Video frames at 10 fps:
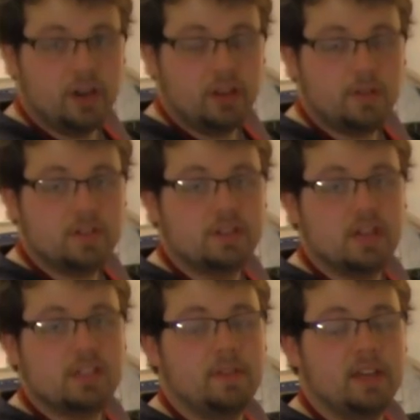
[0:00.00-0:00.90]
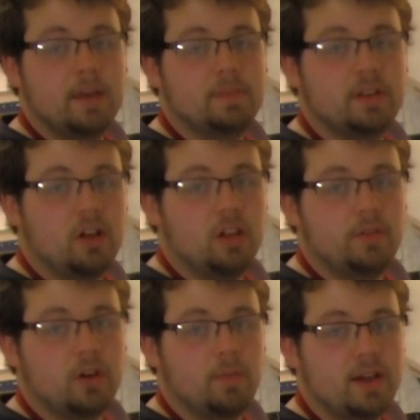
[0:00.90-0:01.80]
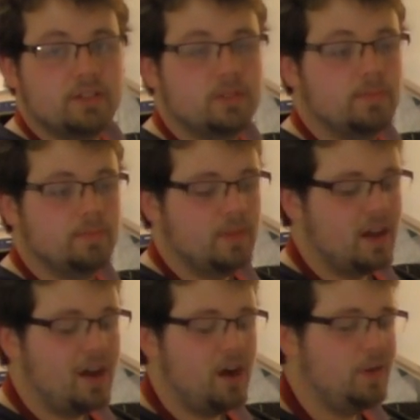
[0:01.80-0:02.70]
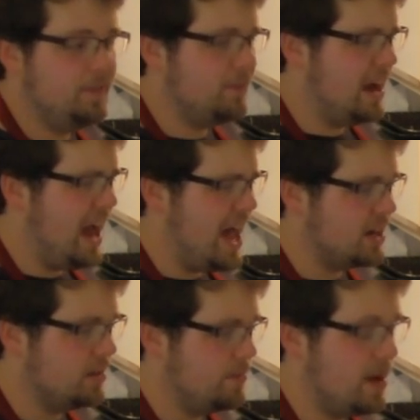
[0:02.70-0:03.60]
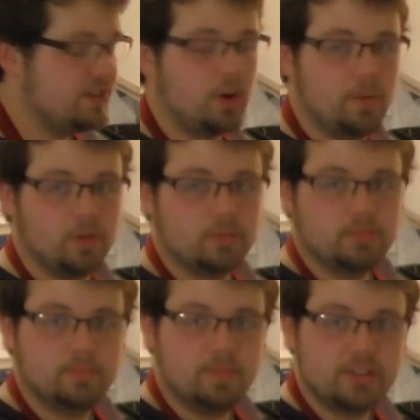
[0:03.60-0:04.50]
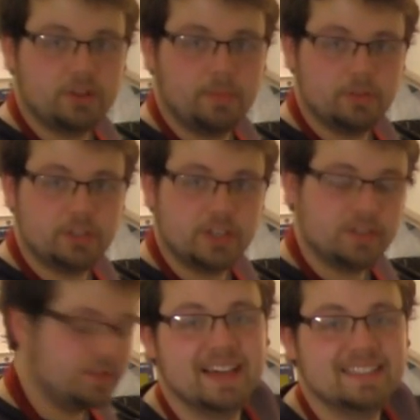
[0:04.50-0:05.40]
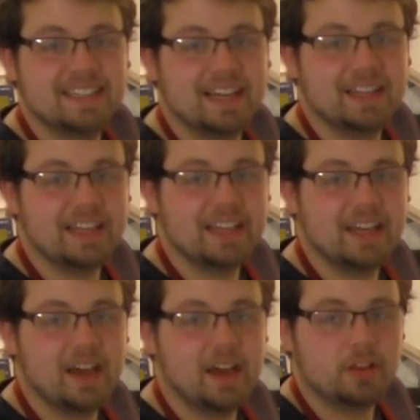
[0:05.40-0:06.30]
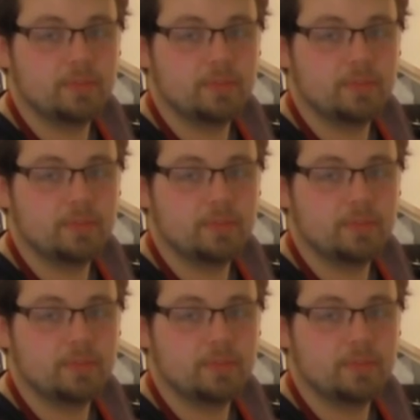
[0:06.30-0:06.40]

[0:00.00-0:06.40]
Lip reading: now that you've successfully emptied all of your I already forgot. Mascarpone cheese. Mix it into the other